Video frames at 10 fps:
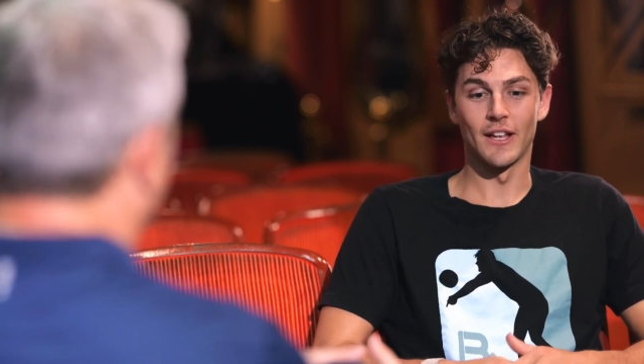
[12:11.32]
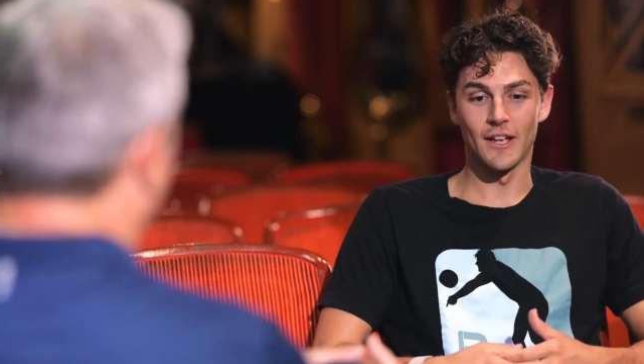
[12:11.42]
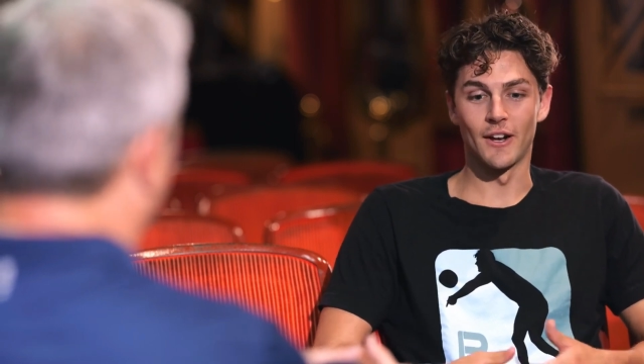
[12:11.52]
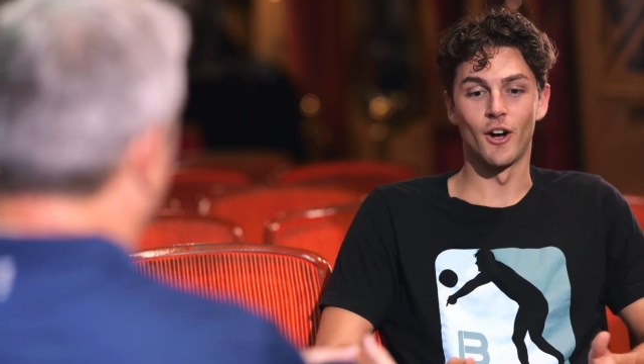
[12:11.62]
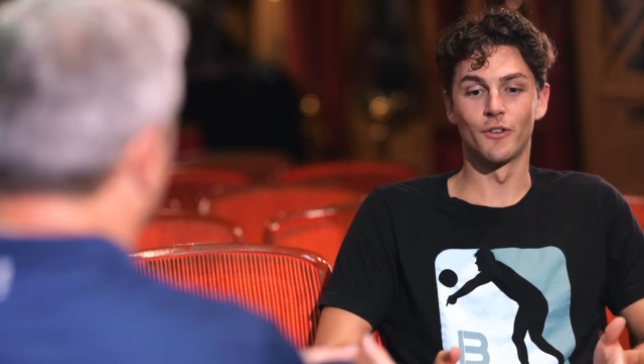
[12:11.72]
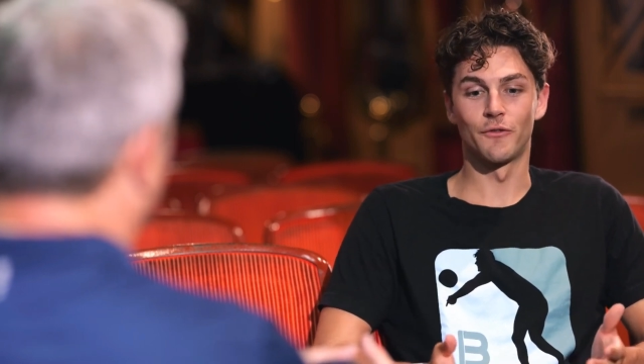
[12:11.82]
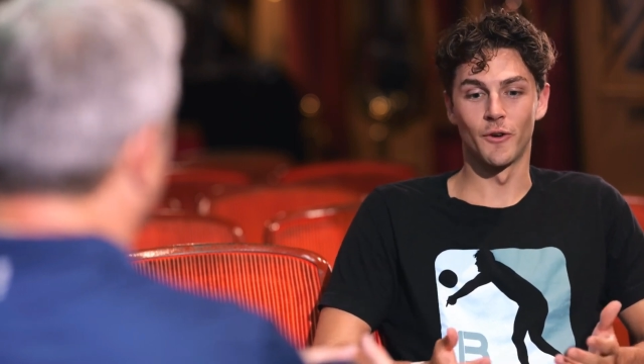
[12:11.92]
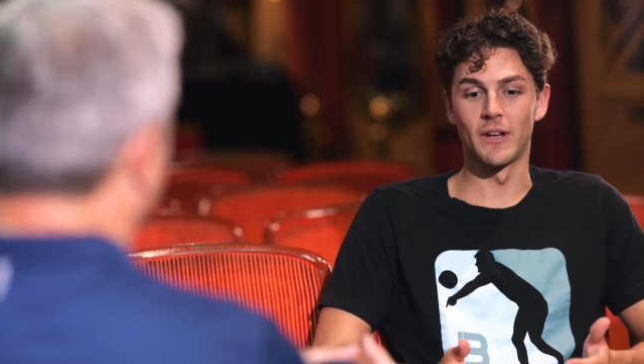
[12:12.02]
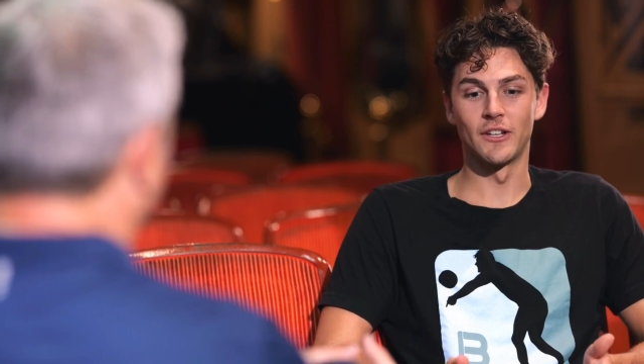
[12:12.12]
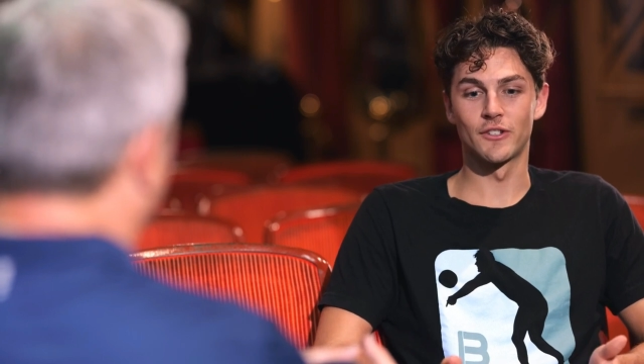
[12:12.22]
it all
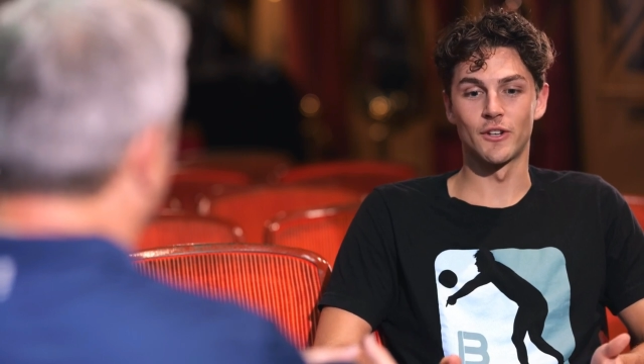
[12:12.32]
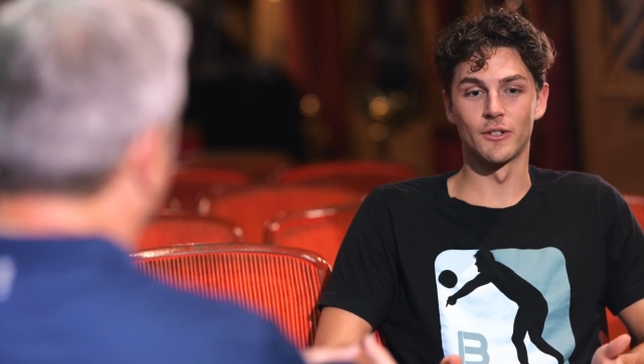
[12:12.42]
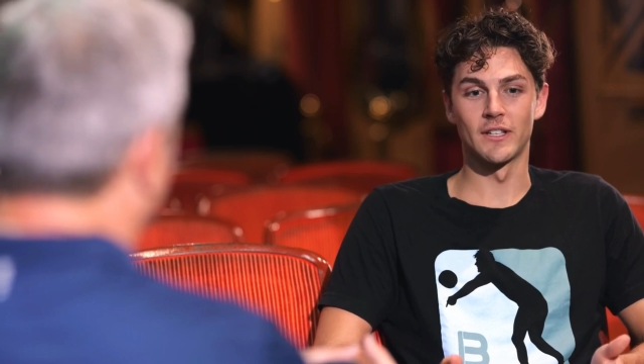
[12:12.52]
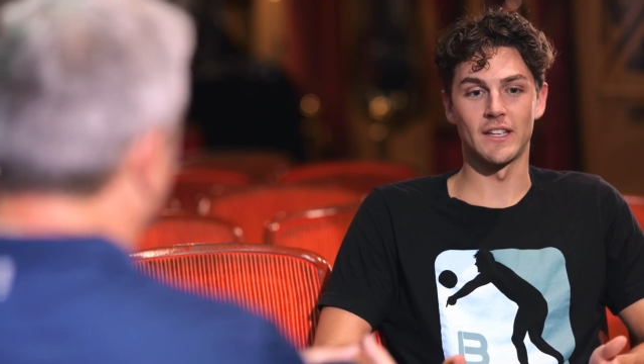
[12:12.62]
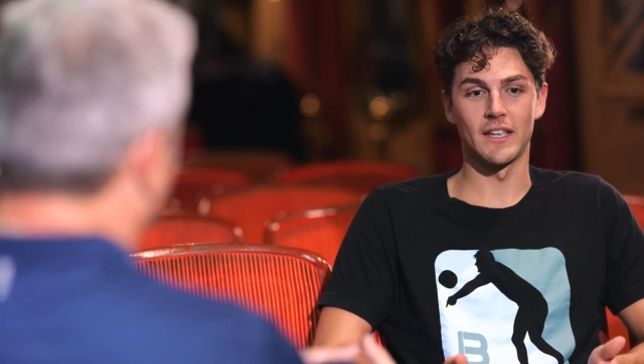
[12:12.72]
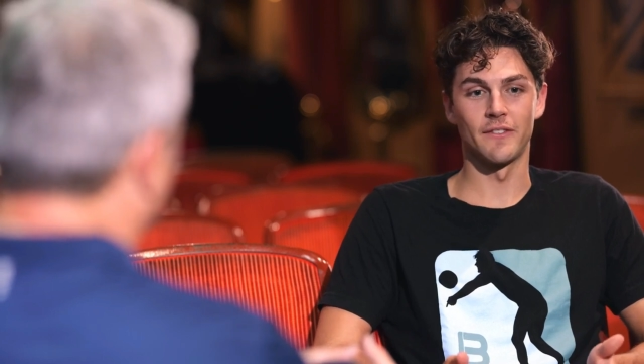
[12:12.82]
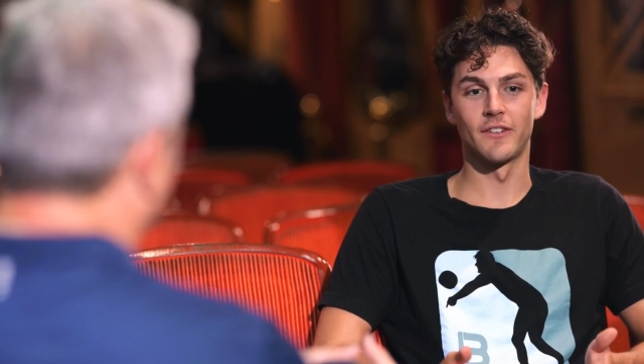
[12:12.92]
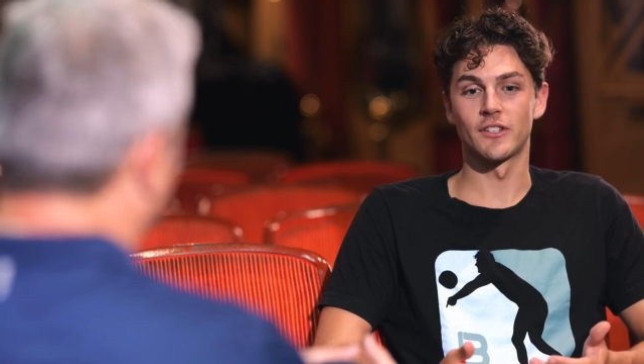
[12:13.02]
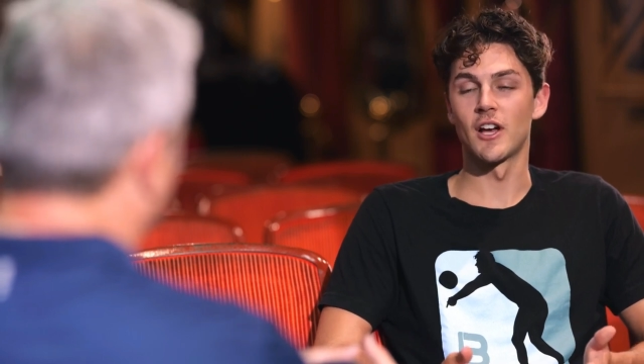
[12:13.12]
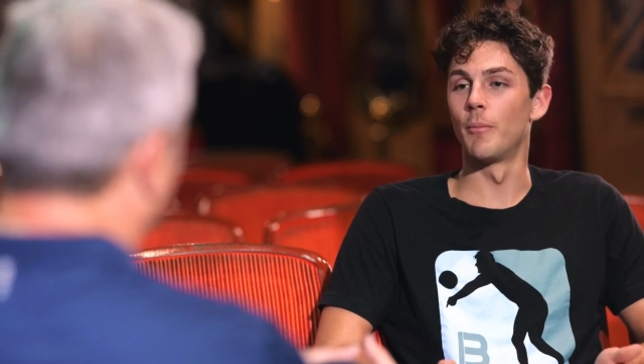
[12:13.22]
for me just goes into
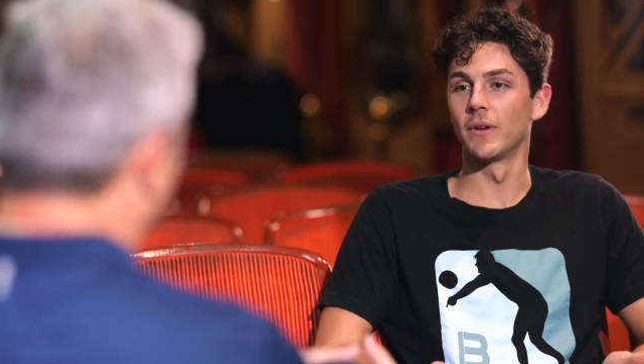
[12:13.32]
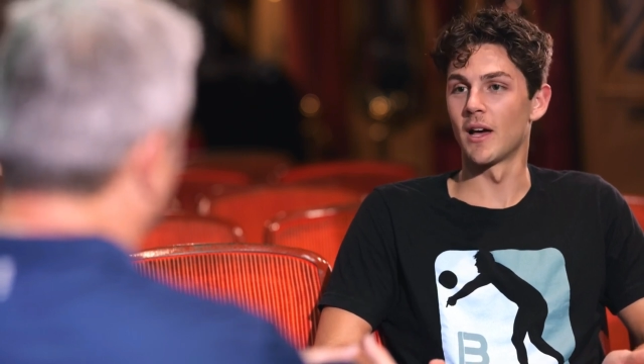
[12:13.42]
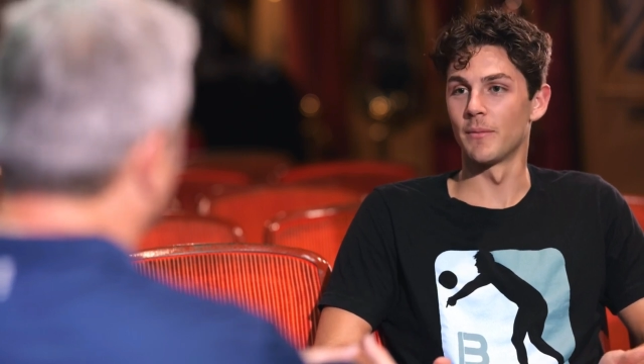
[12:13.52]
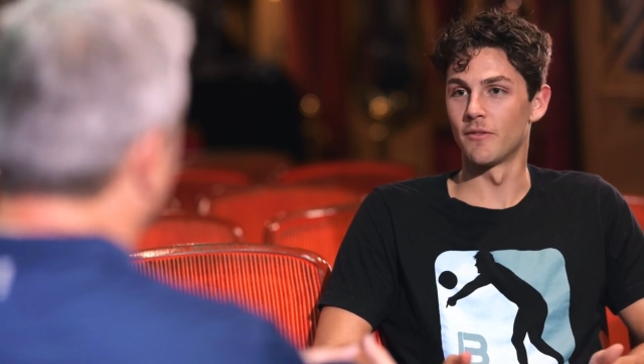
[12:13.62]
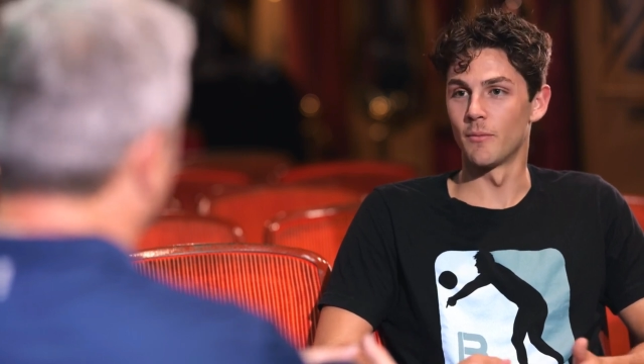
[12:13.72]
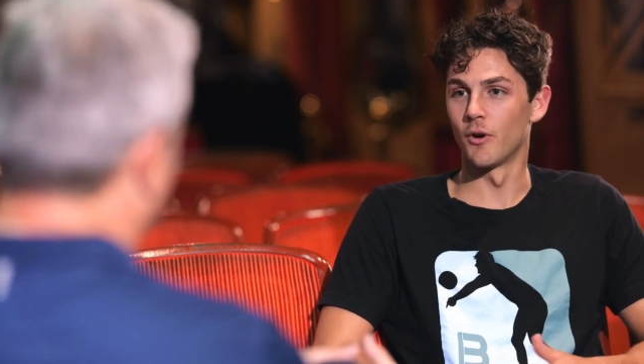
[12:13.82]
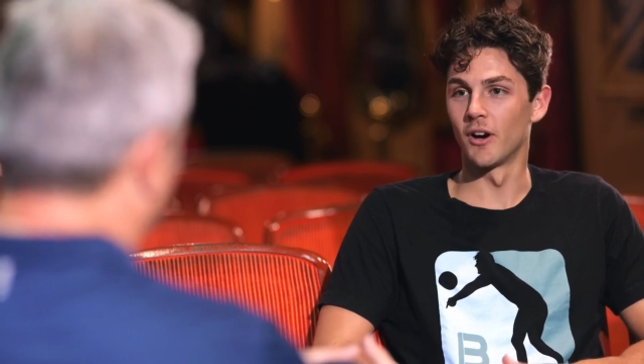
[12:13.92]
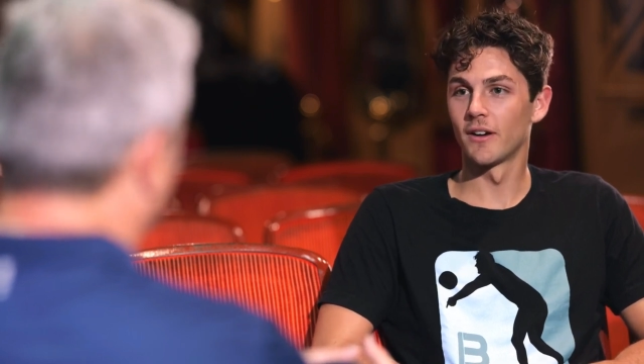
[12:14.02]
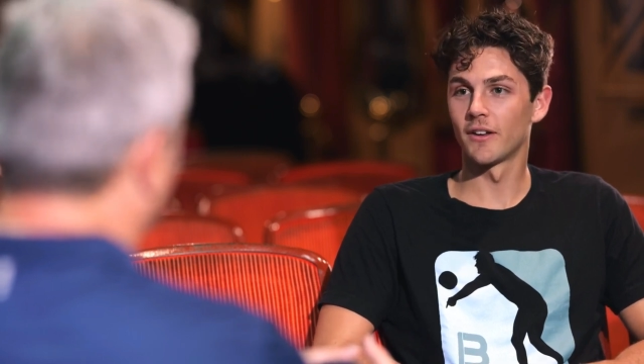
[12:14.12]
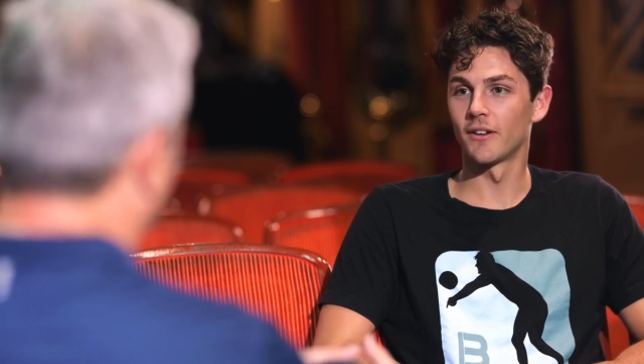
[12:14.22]
even just helping them even more.